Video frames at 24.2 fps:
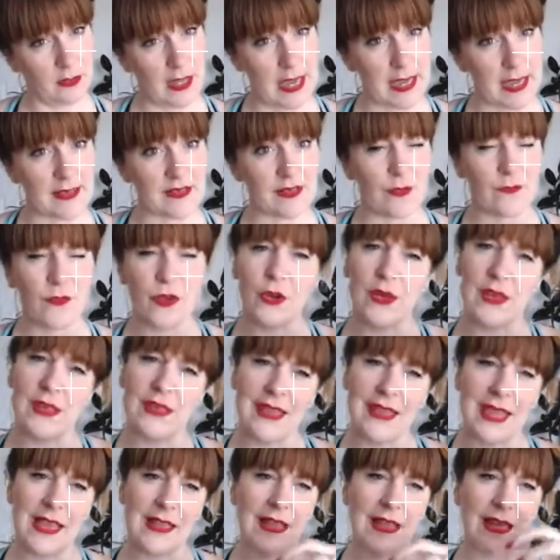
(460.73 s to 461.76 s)
Okay, so if you
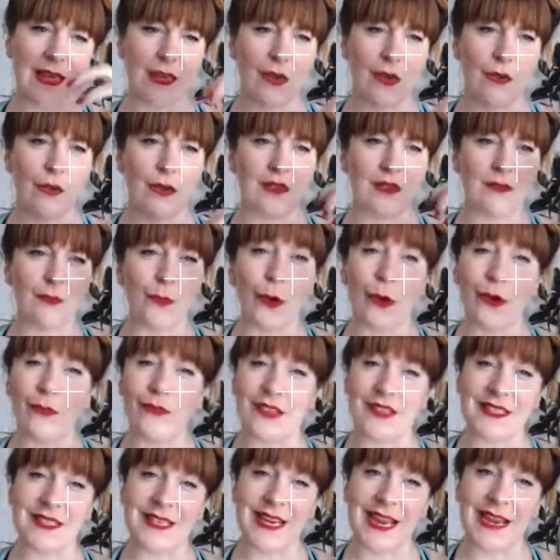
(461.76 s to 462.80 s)
can think that yoga is more
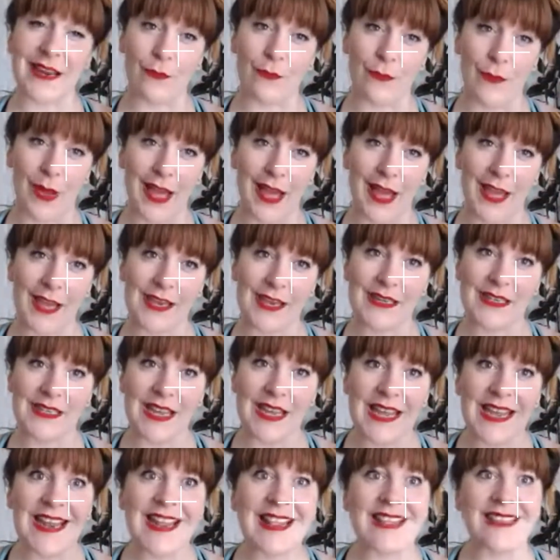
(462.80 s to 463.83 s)
of a state of mind
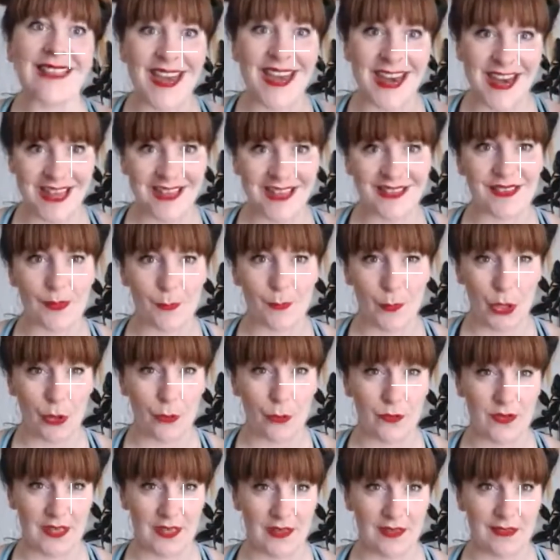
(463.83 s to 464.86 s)
than it is the
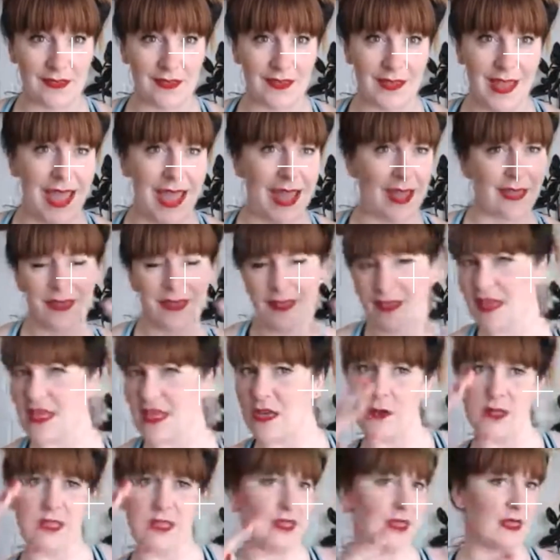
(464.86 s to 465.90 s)
poses and the
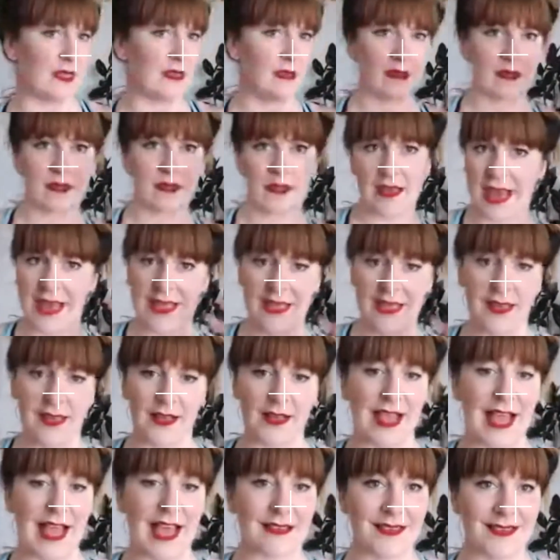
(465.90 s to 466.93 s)
sequences in the
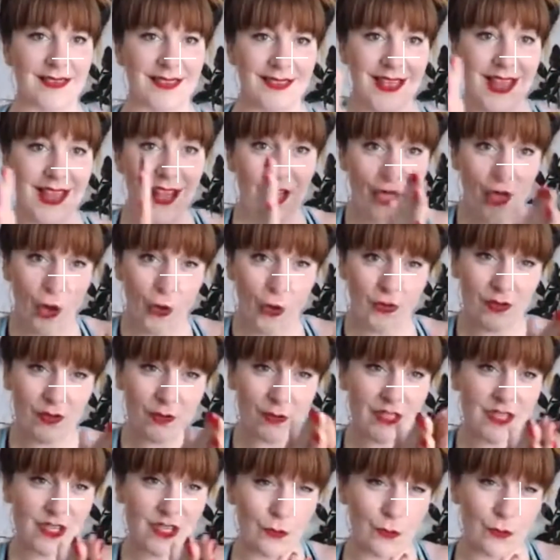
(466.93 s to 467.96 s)
class. Those
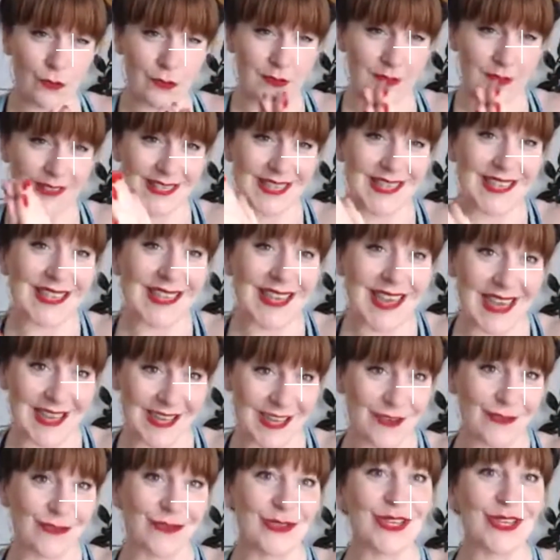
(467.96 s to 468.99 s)
are a tool to
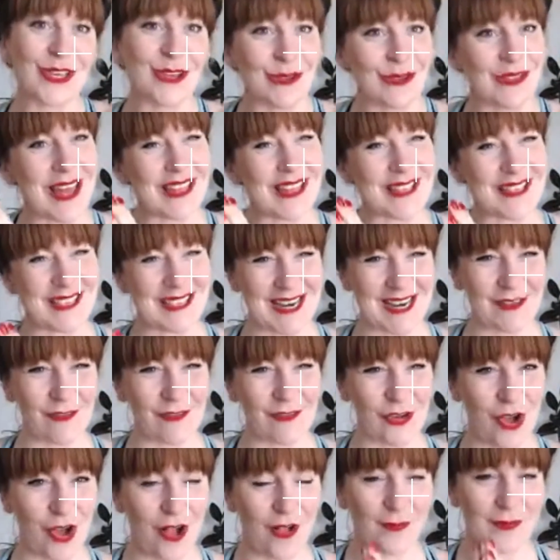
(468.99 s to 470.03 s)
get you to that state
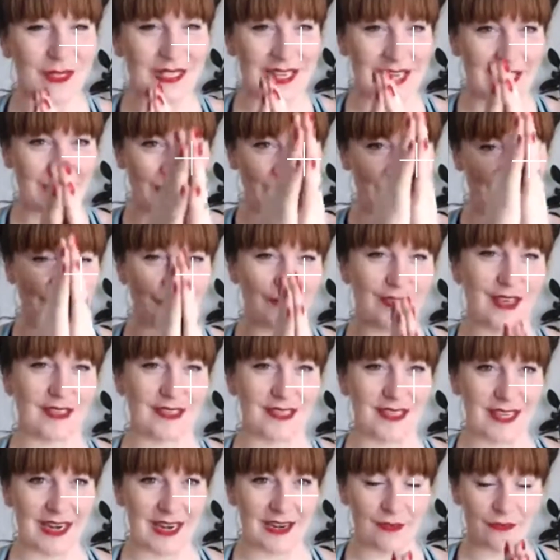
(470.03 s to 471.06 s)
of calm, to get you to
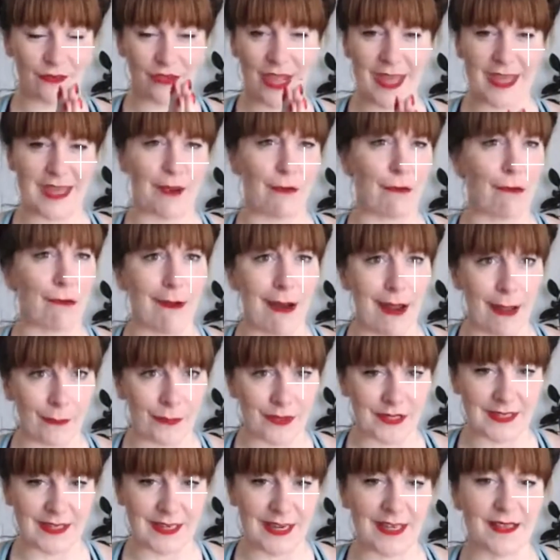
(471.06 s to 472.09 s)
that state of like
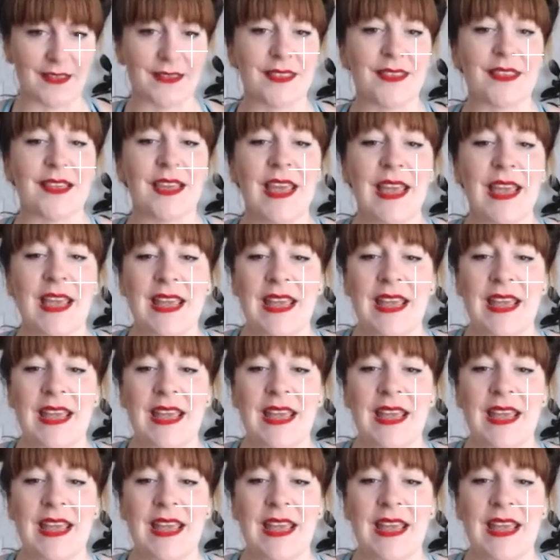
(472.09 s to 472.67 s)
groundedness.